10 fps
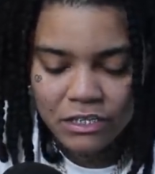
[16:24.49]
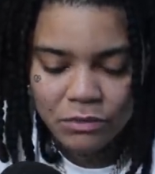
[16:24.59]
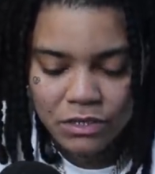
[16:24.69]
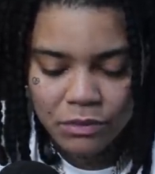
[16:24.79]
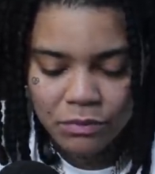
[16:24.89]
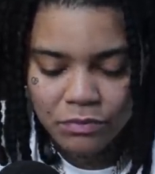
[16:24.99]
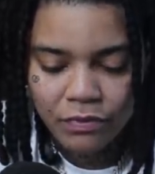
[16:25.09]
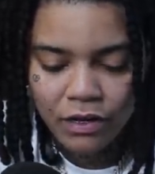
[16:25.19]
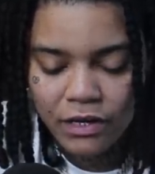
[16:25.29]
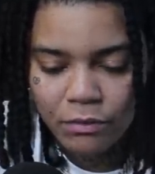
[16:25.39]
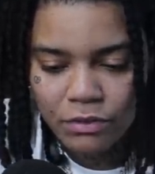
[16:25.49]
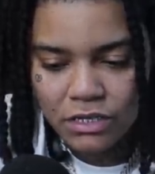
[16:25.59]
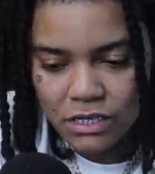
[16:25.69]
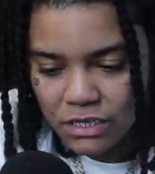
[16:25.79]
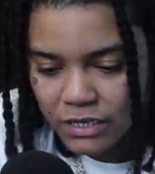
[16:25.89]
It was it was fun. It was
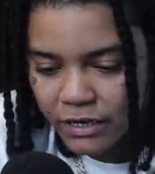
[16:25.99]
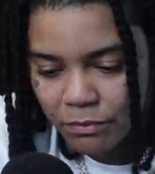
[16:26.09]
just in